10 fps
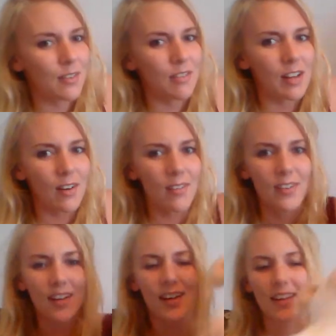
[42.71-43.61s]
fella.
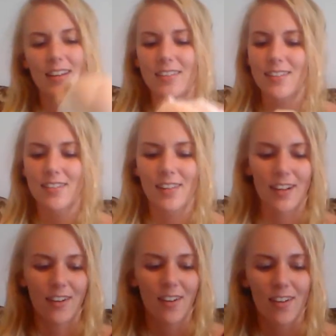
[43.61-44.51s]
It's
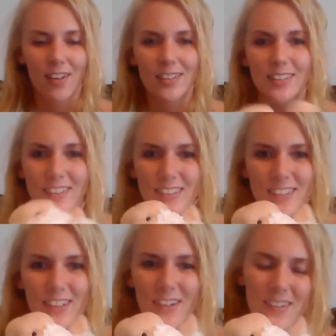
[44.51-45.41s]
called
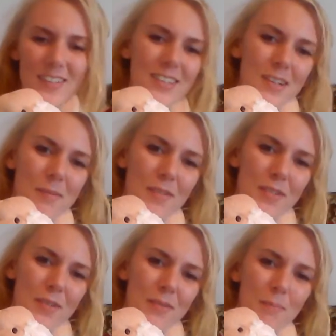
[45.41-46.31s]
Kuzco. Some of
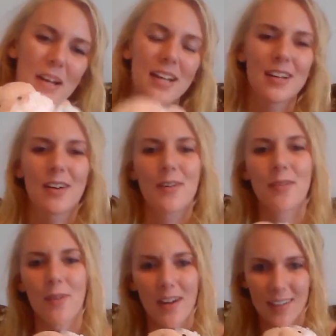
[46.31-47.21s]
you may
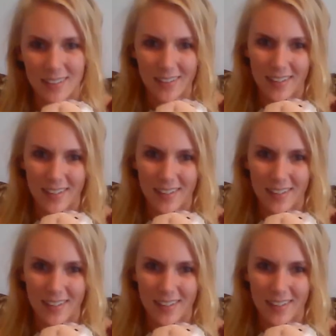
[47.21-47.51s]
know why.